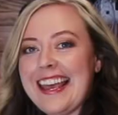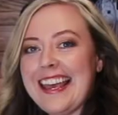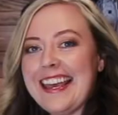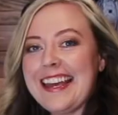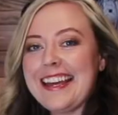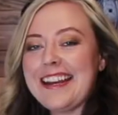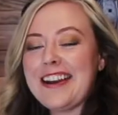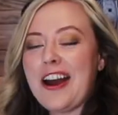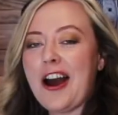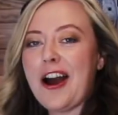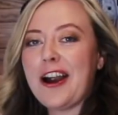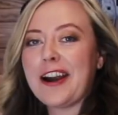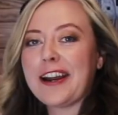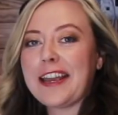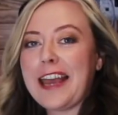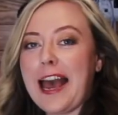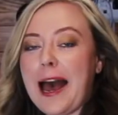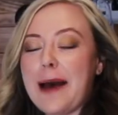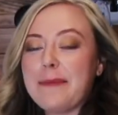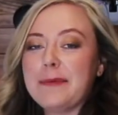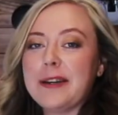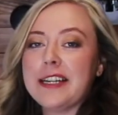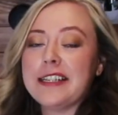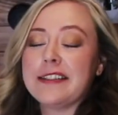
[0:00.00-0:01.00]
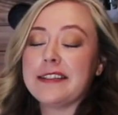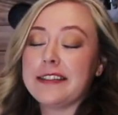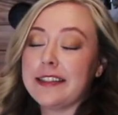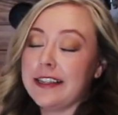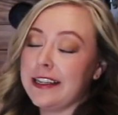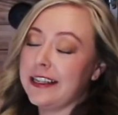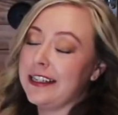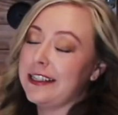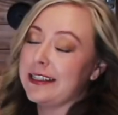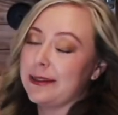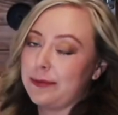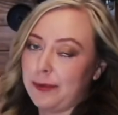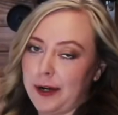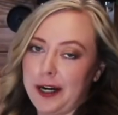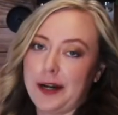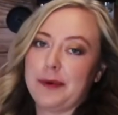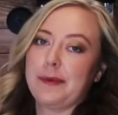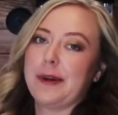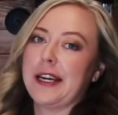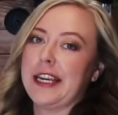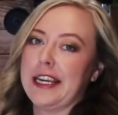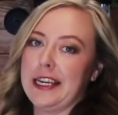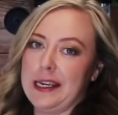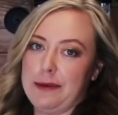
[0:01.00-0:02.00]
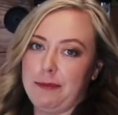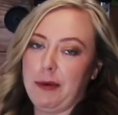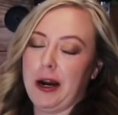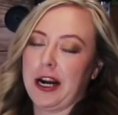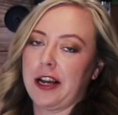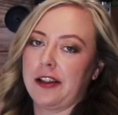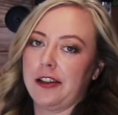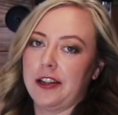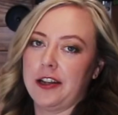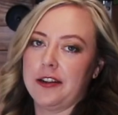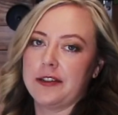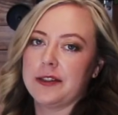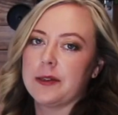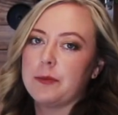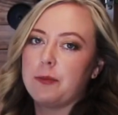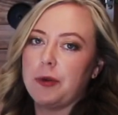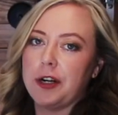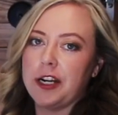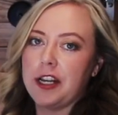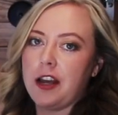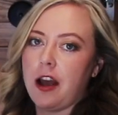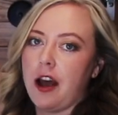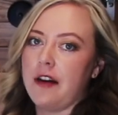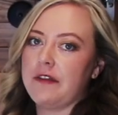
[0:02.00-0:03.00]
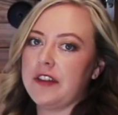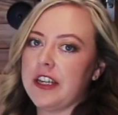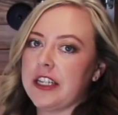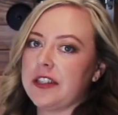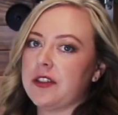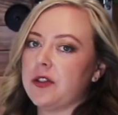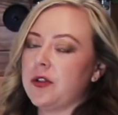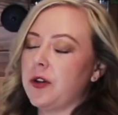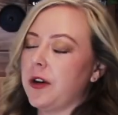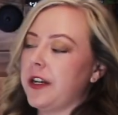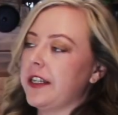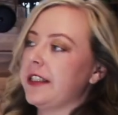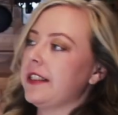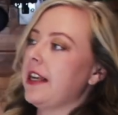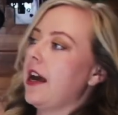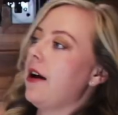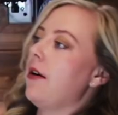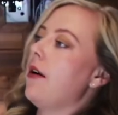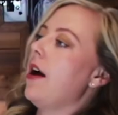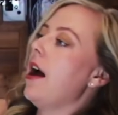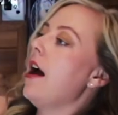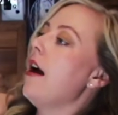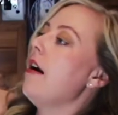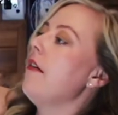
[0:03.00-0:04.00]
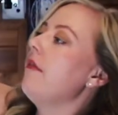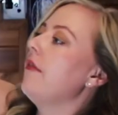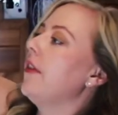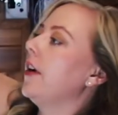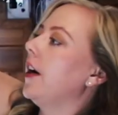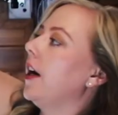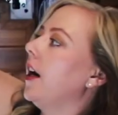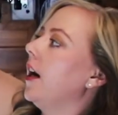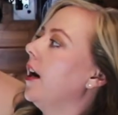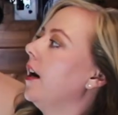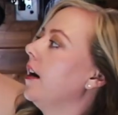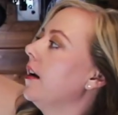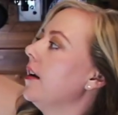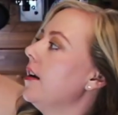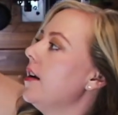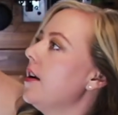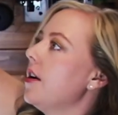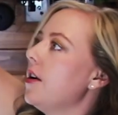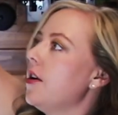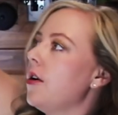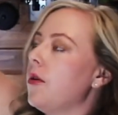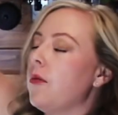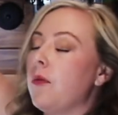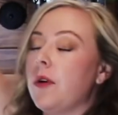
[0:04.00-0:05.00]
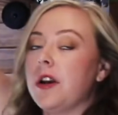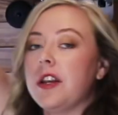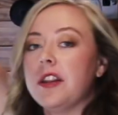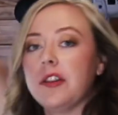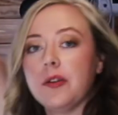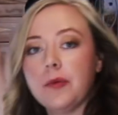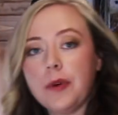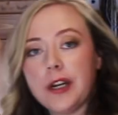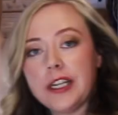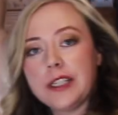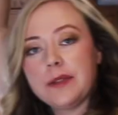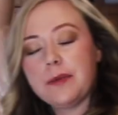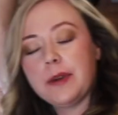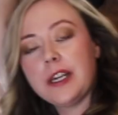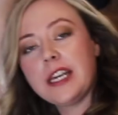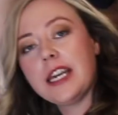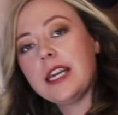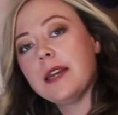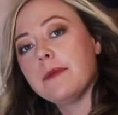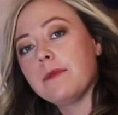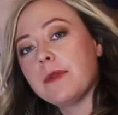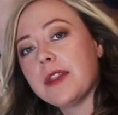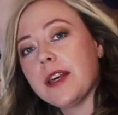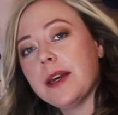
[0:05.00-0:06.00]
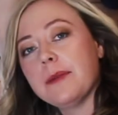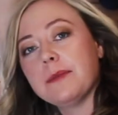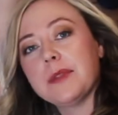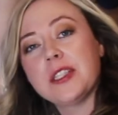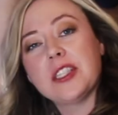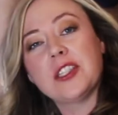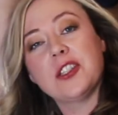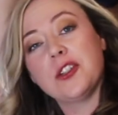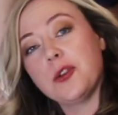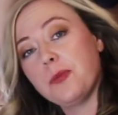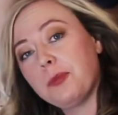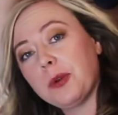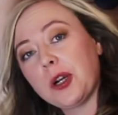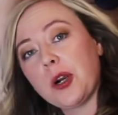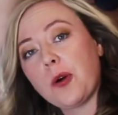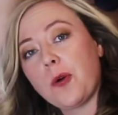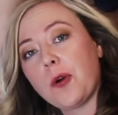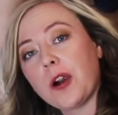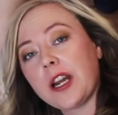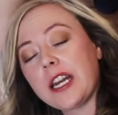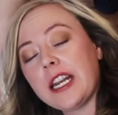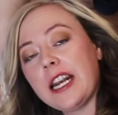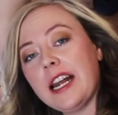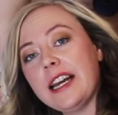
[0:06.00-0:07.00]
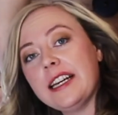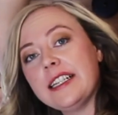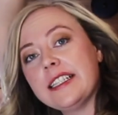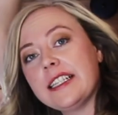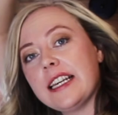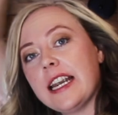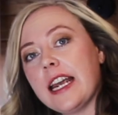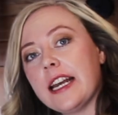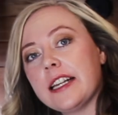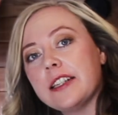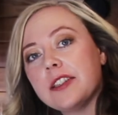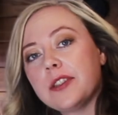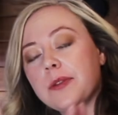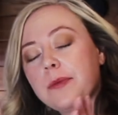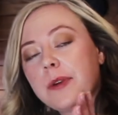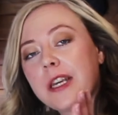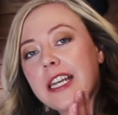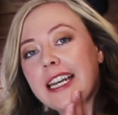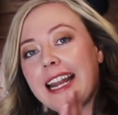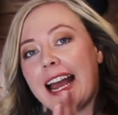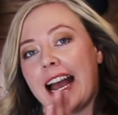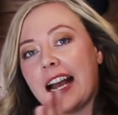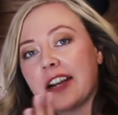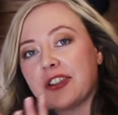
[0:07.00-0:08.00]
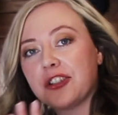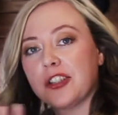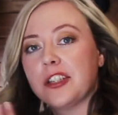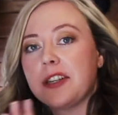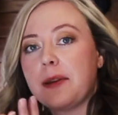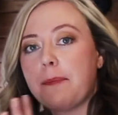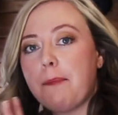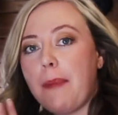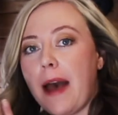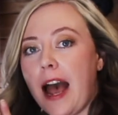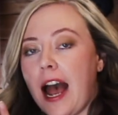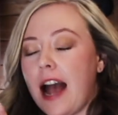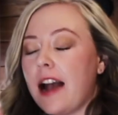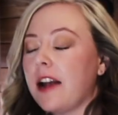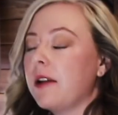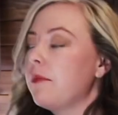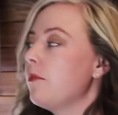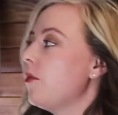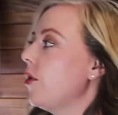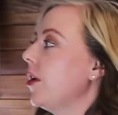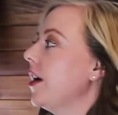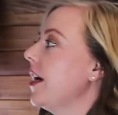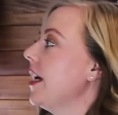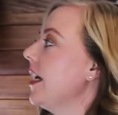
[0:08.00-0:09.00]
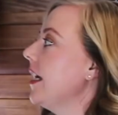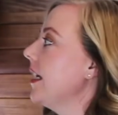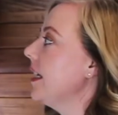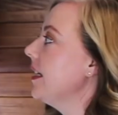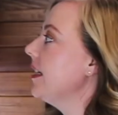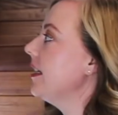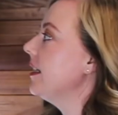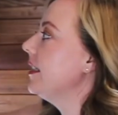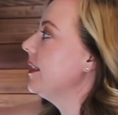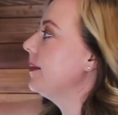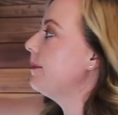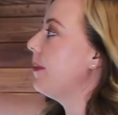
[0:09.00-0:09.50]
In our cabinets is where we keep our clothes. Pretty obvious choice. However, one of the ways we keep them super organized and so we can actually pack more in is